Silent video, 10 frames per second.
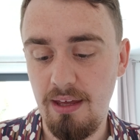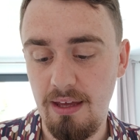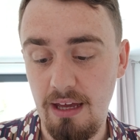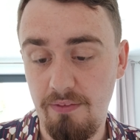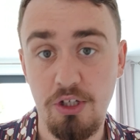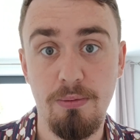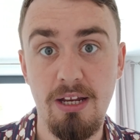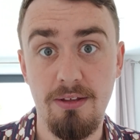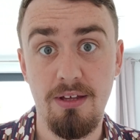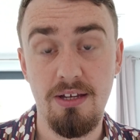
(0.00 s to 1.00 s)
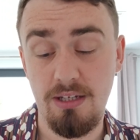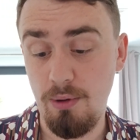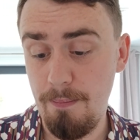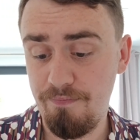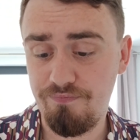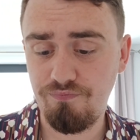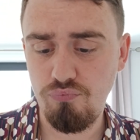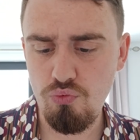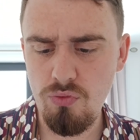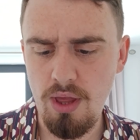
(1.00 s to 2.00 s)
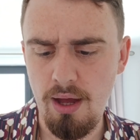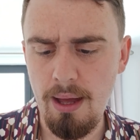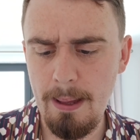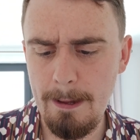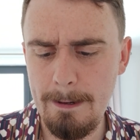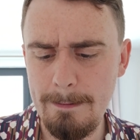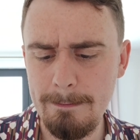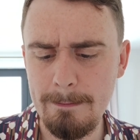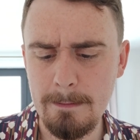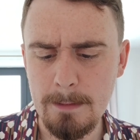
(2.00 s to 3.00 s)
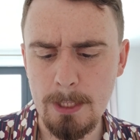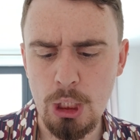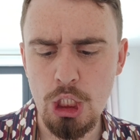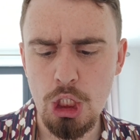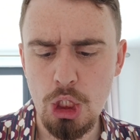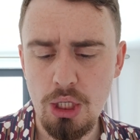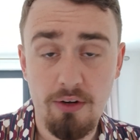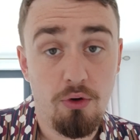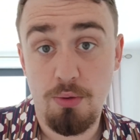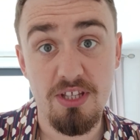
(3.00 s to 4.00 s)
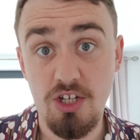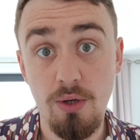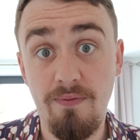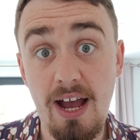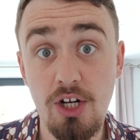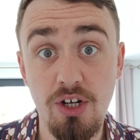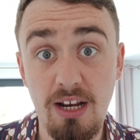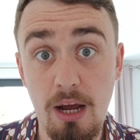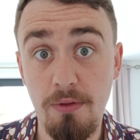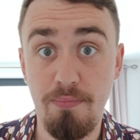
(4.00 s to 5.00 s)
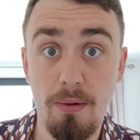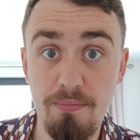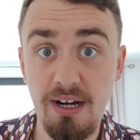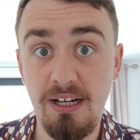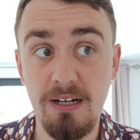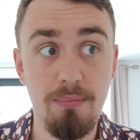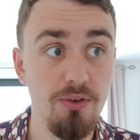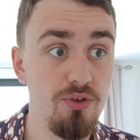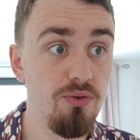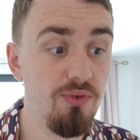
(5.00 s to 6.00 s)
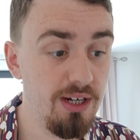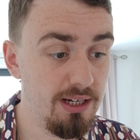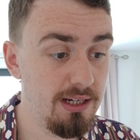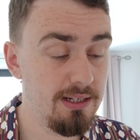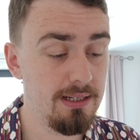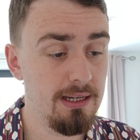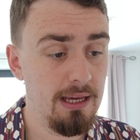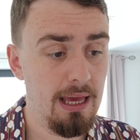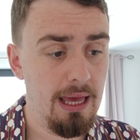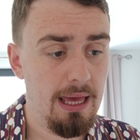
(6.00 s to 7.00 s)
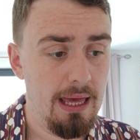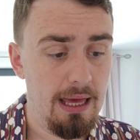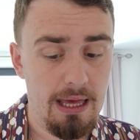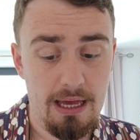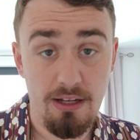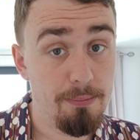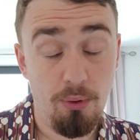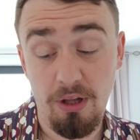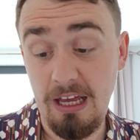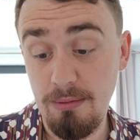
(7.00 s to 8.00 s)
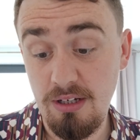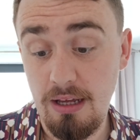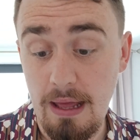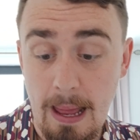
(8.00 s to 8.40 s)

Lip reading: at WrestleMania 31. Of course, with his new faction now with Bron Breakker, Bronson Reed, and Paul Heyman.